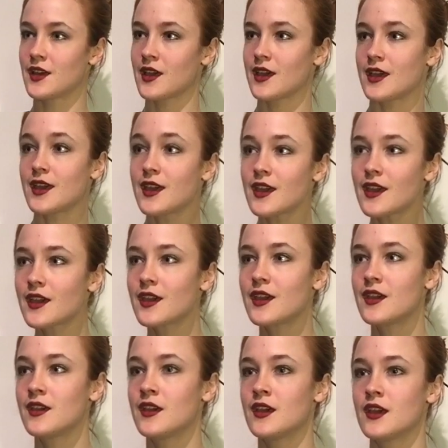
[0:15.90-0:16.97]
He
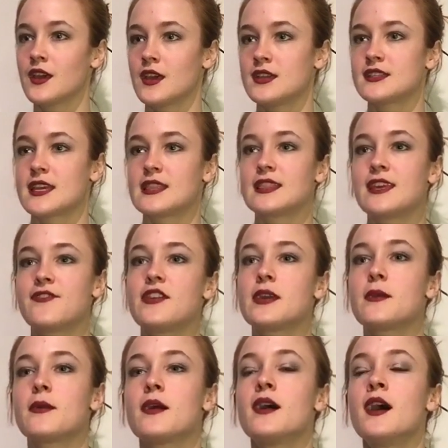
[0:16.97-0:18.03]
is a
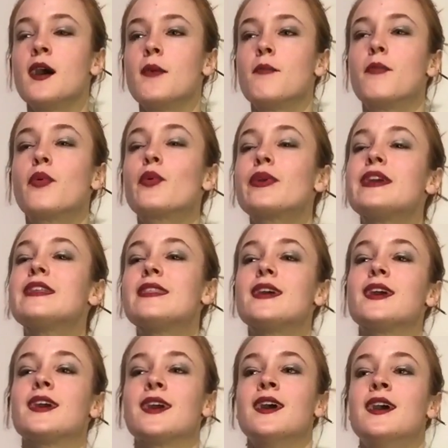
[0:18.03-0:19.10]
living,
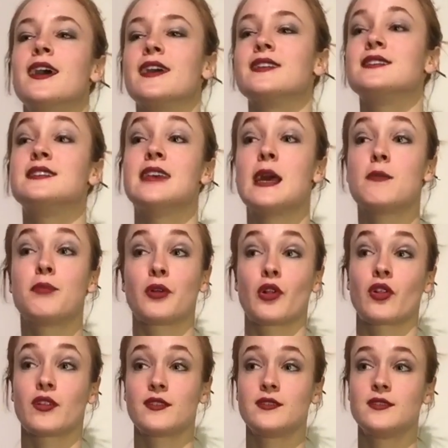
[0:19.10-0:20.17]
breathing
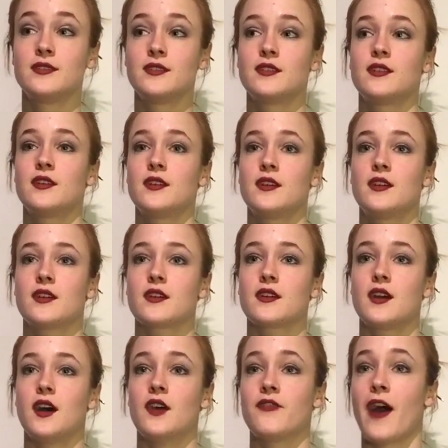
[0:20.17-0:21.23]
example
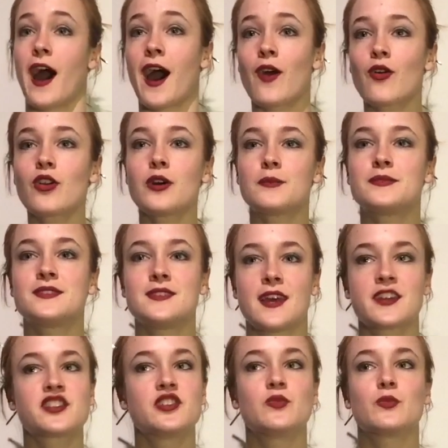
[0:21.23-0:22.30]
of our
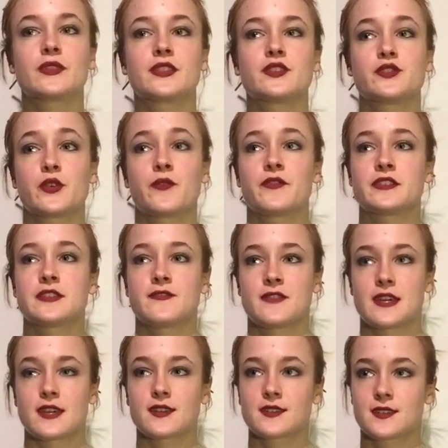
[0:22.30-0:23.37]
obsession with the surface of
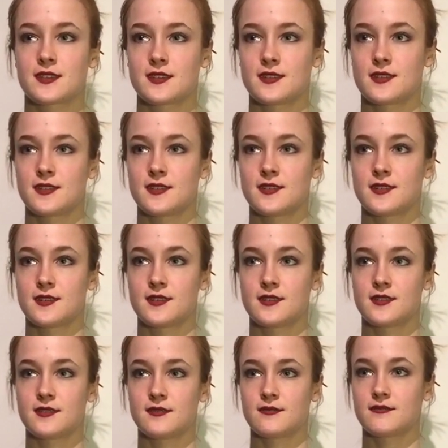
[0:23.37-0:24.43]
things,
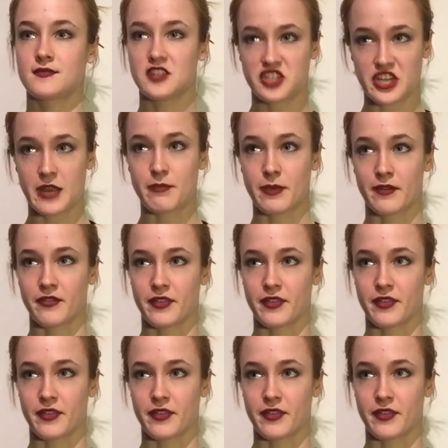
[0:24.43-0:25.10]
the shape of